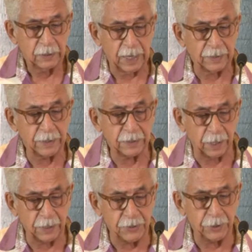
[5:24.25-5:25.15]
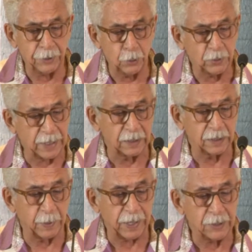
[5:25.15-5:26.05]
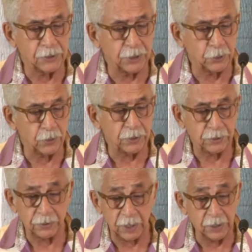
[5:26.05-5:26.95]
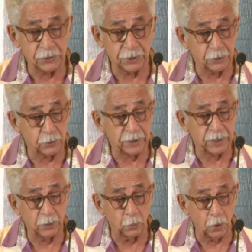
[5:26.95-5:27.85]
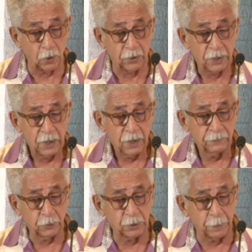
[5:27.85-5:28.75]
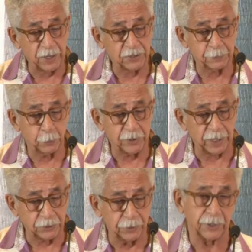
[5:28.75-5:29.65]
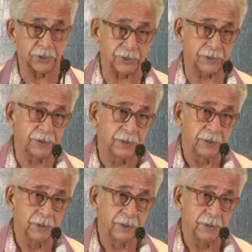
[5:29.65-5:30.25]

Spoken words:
and encouraging new talent by instituting an award for the best projectionist.